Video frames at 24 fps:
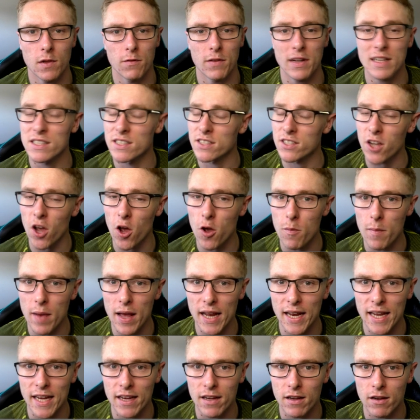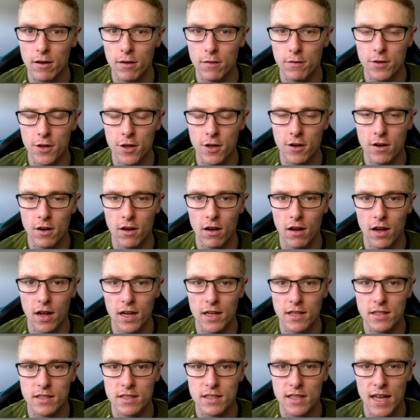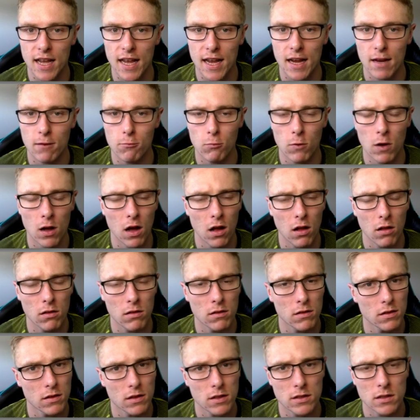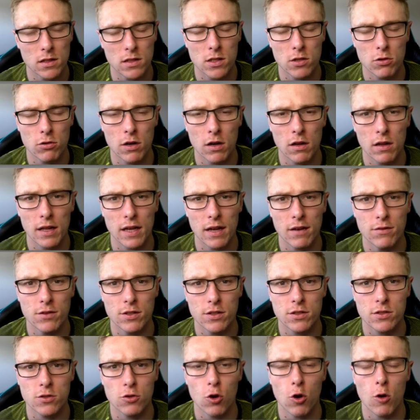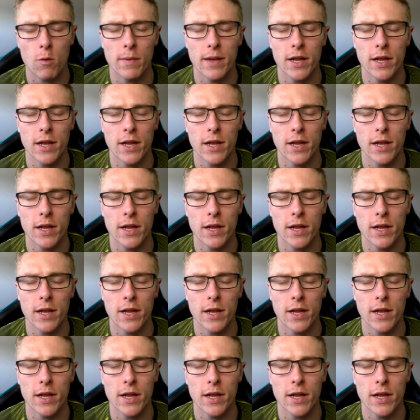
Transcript: But so many of you guys saying, well, the tutorial that you've just taught